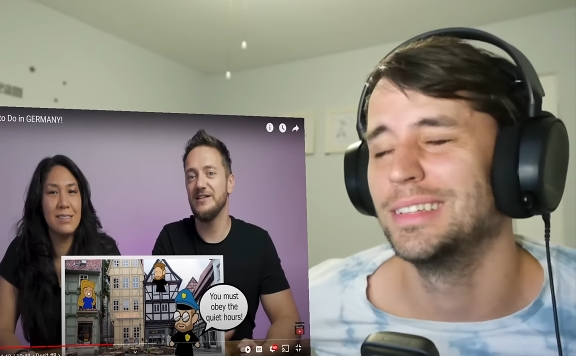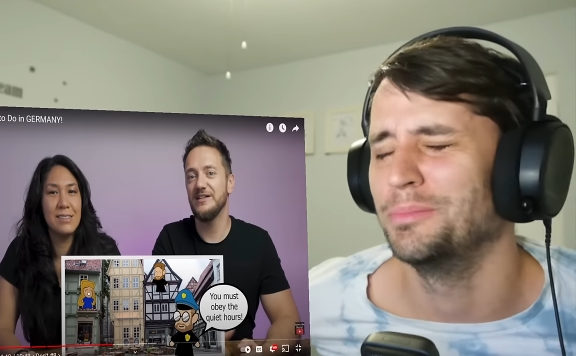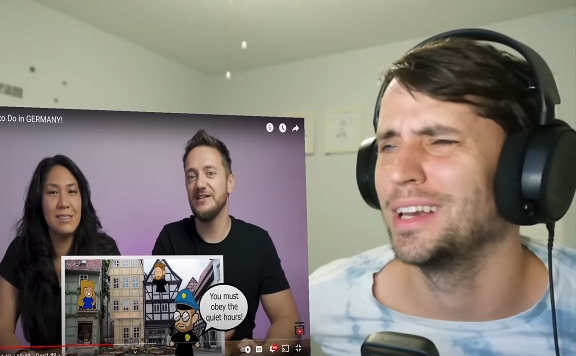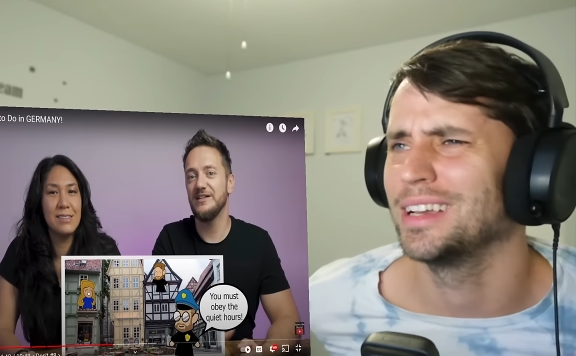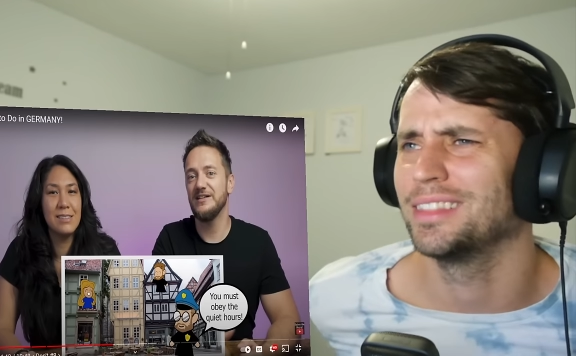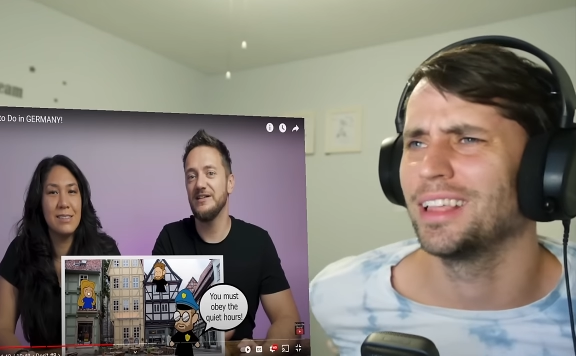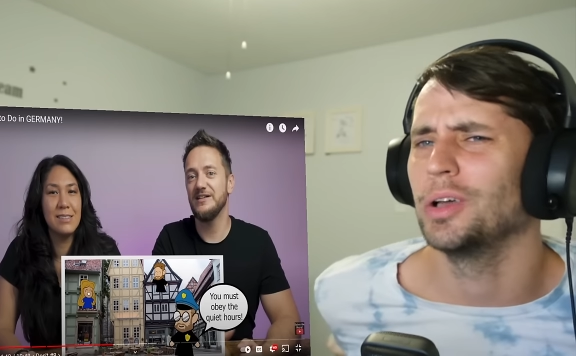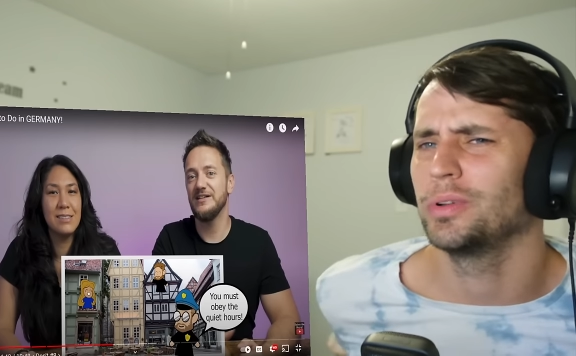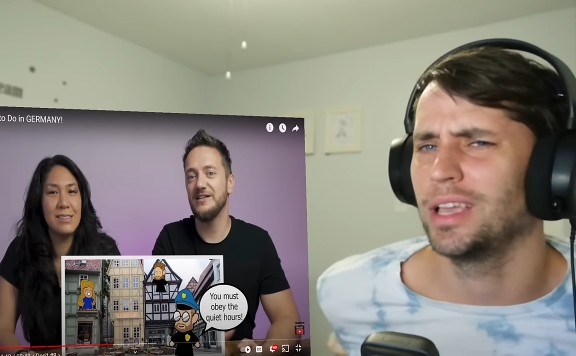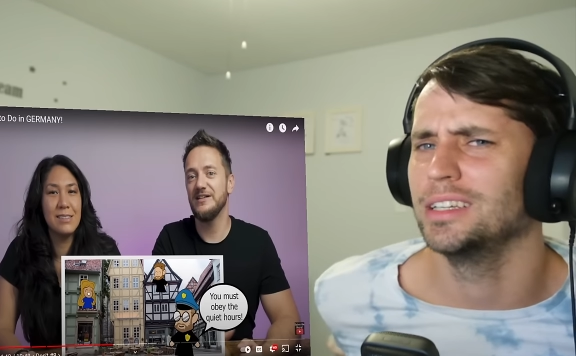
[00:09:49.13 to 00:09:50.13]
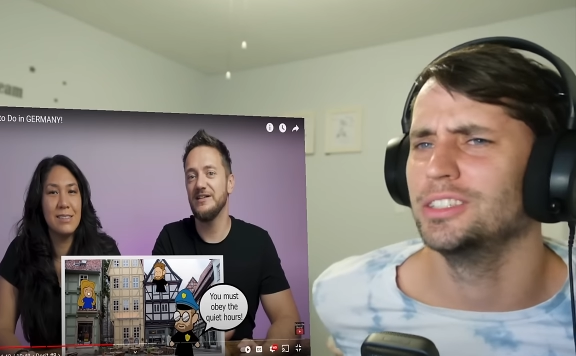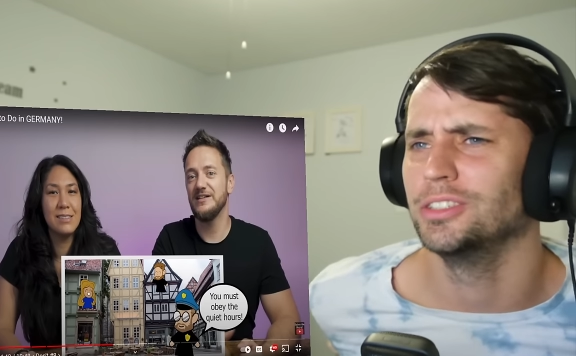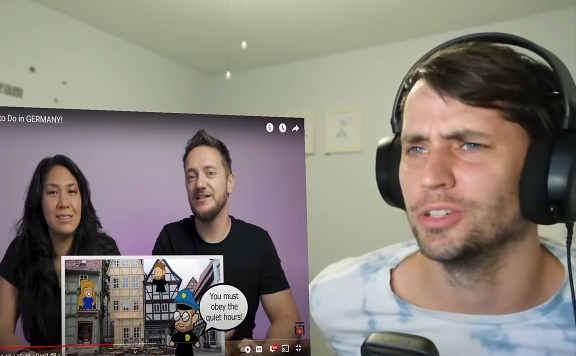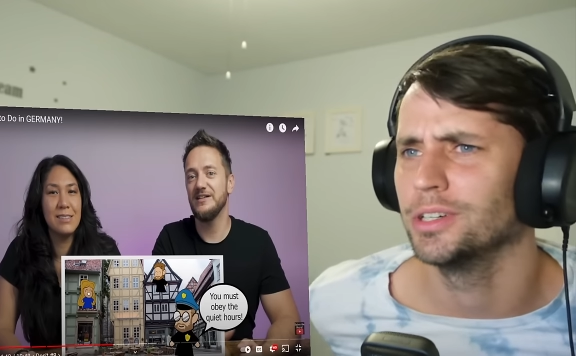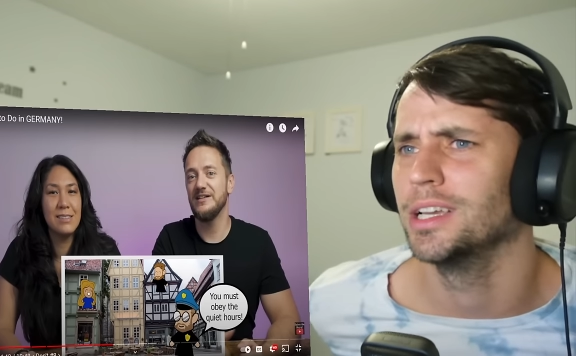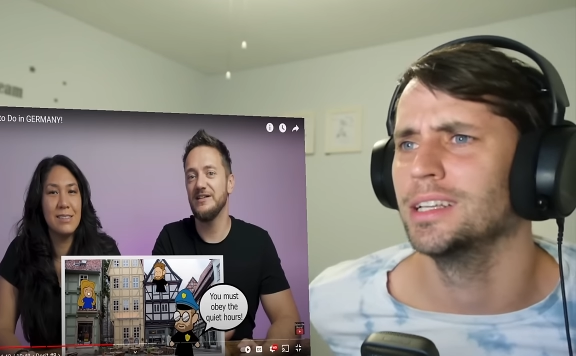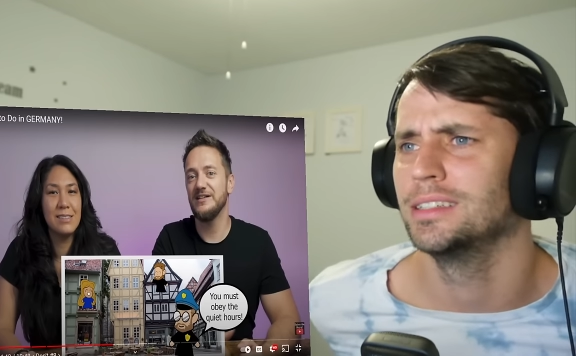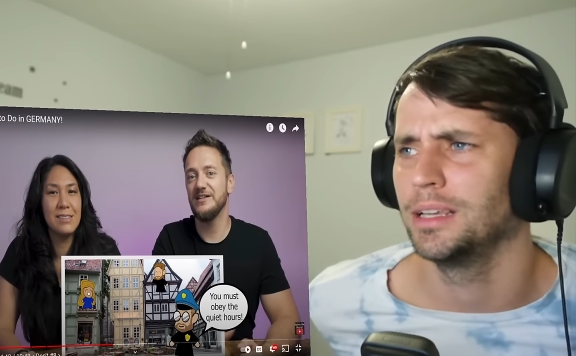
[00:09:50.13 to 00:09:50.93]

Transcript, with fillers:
Speaker 1: depending on the location you're in.